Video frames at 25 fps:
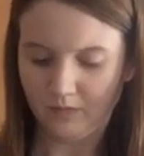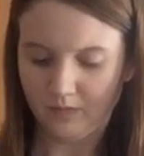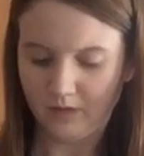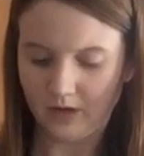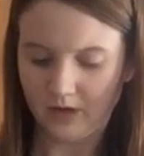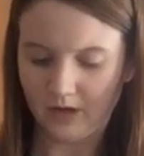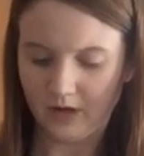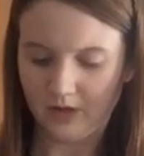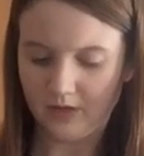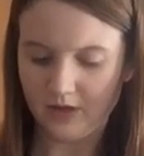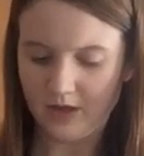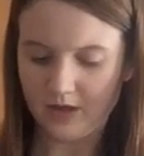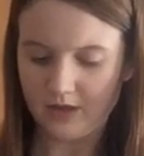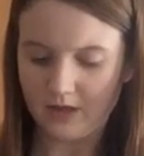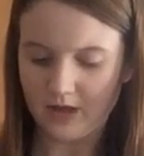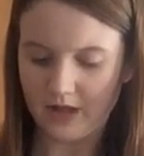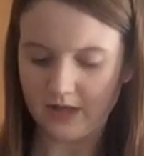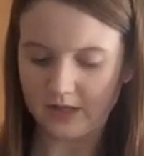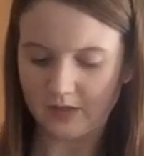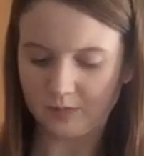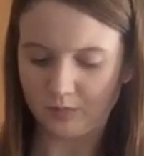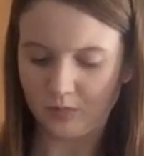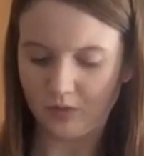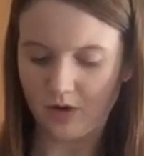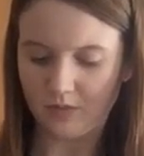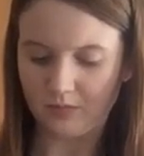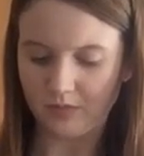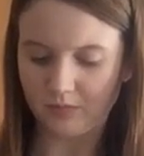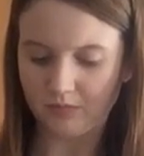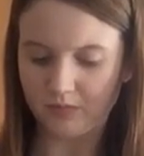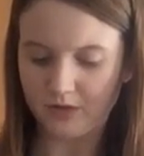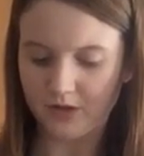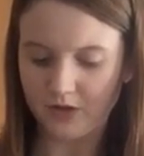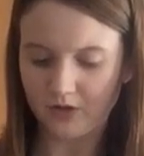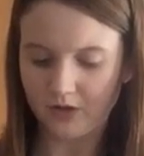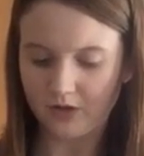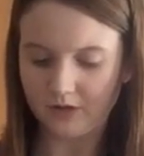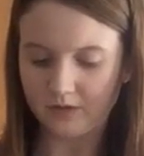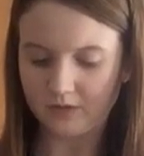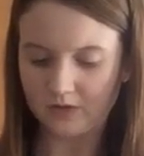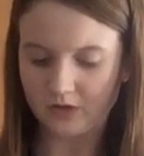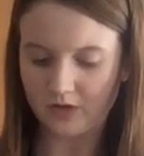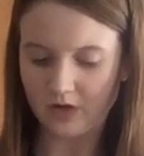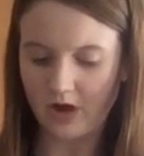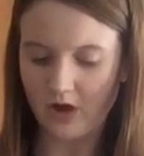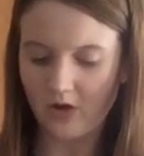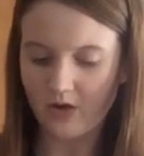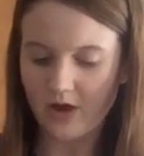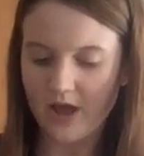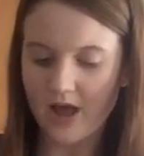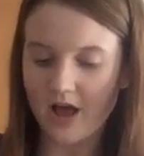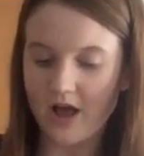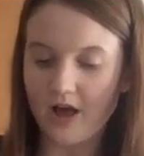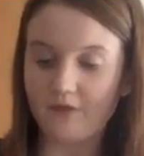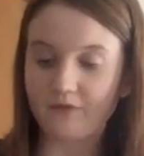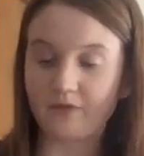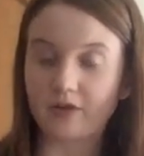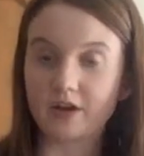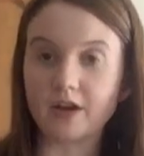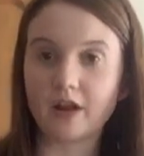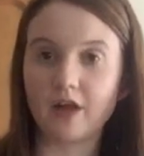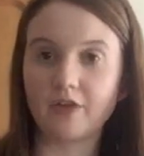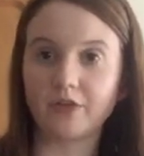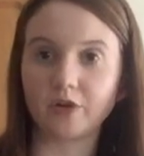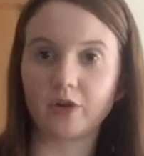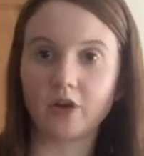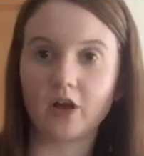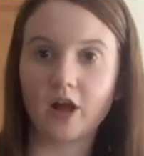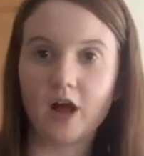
And I think that's probably good. So now I have another